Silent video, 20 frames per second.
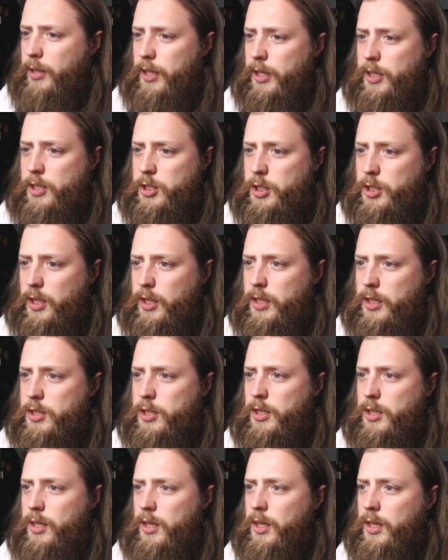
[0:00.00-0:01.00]
I make a
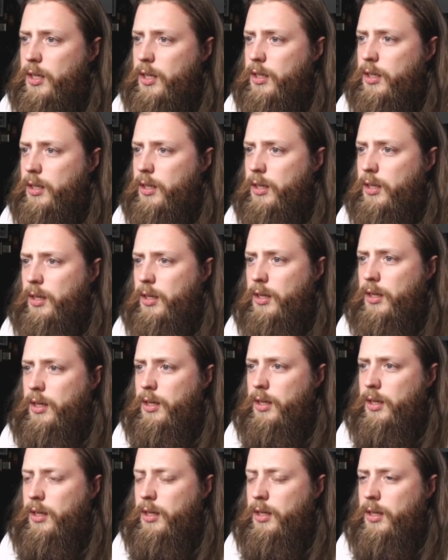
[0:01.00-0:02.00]
change in here
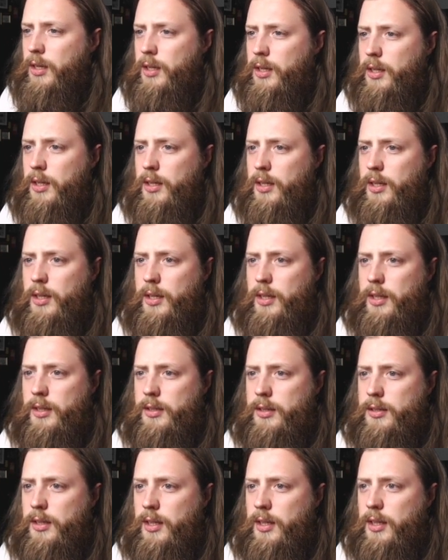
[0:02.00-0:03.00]

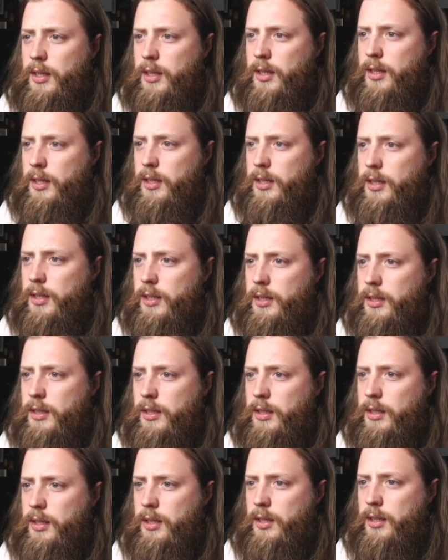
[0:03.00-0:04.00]
and
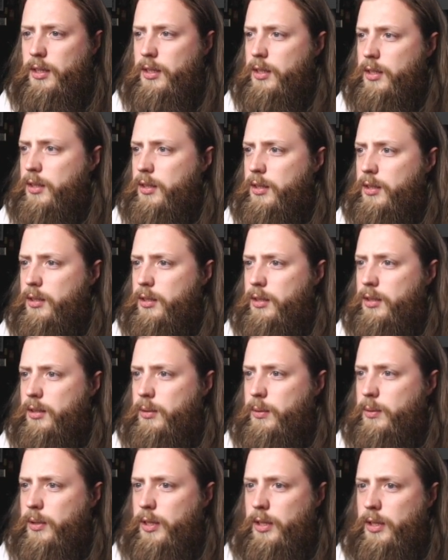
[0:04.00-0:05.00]

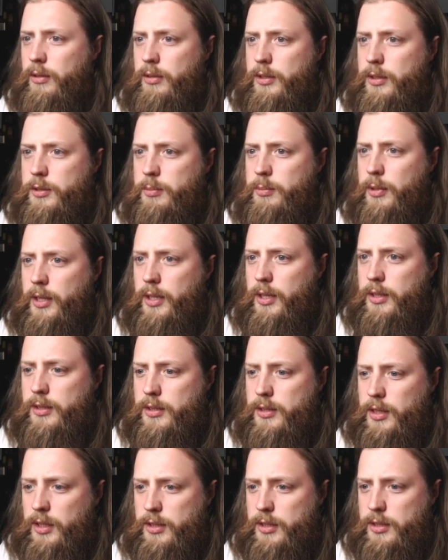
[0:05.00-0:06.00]
where is my
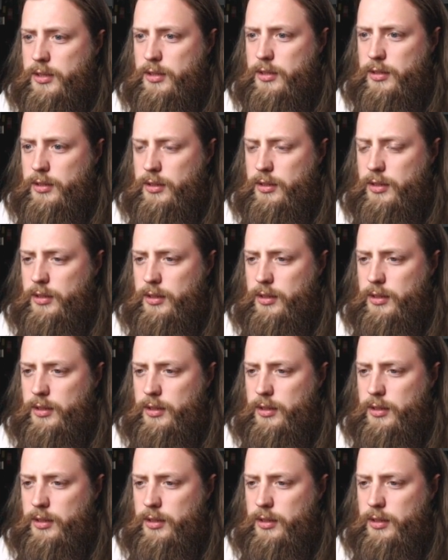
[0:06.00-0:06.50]
hand test?